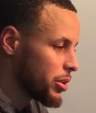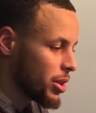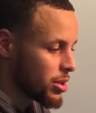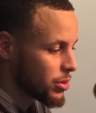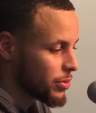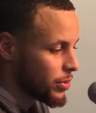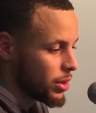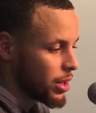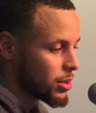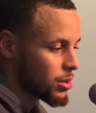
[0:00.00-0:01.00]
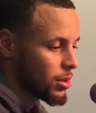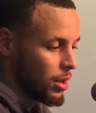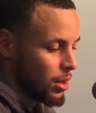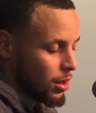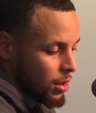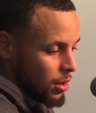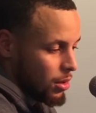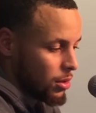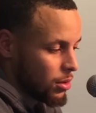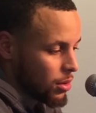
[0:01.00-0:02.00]
be aggressive, and that's
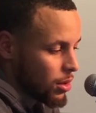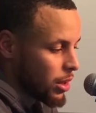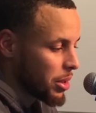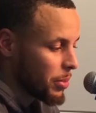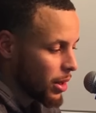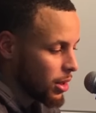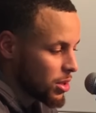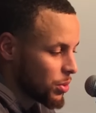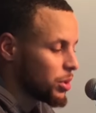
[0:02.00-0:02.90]
the thing about us.